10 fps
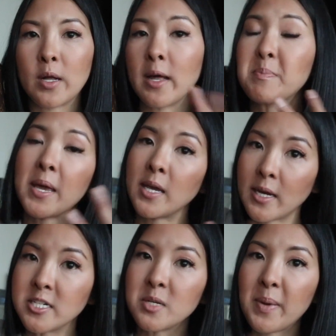I
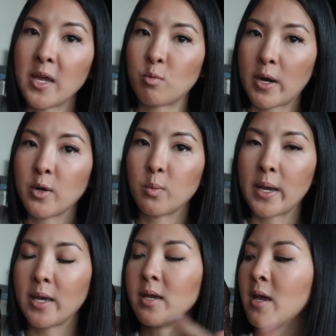did pay right
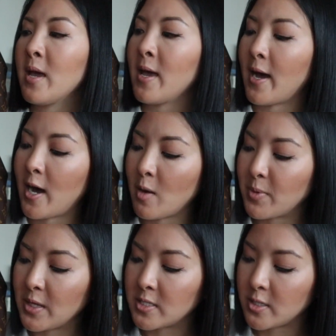away, but
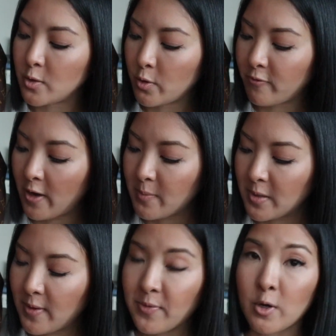they did notify me
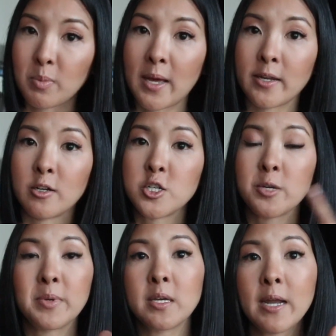that they were planning on
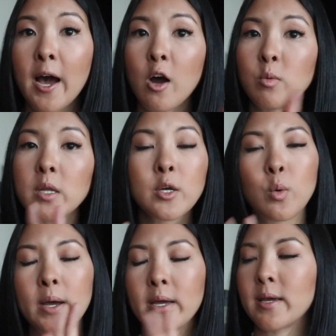shipping it out really
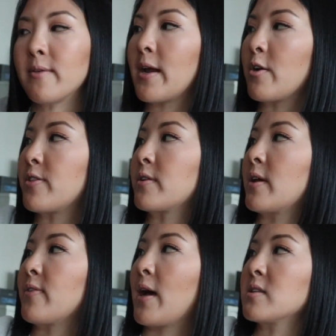quick and everything like
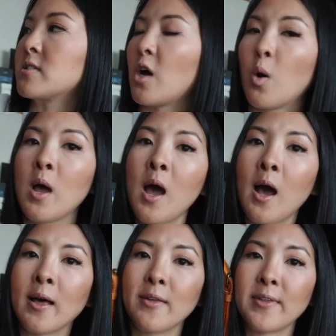that. So,
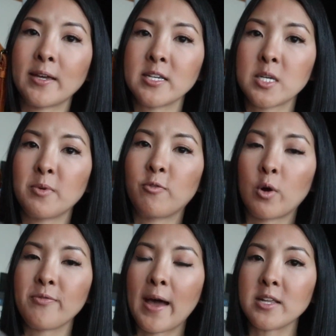and like I said before,
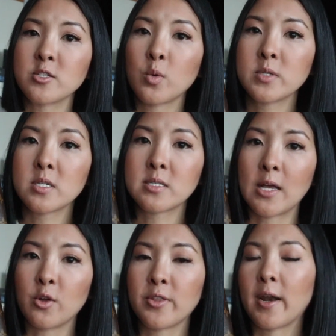that's always the
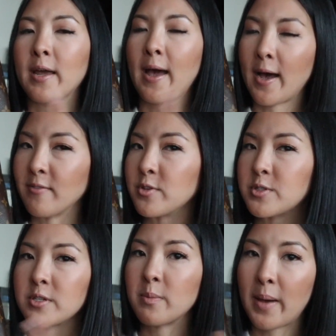seller that I have used
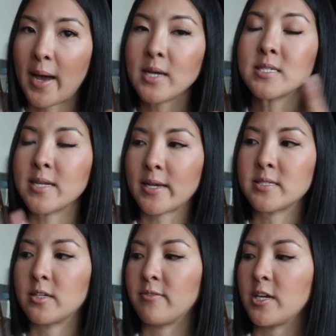in the past, Next
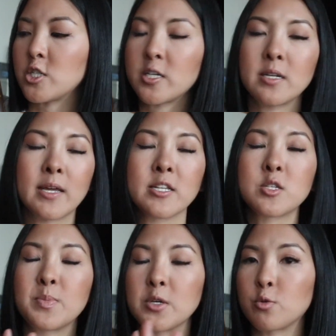Innovation, and it's
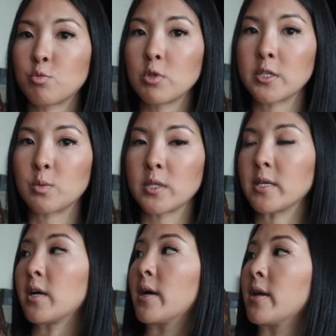been really, really good.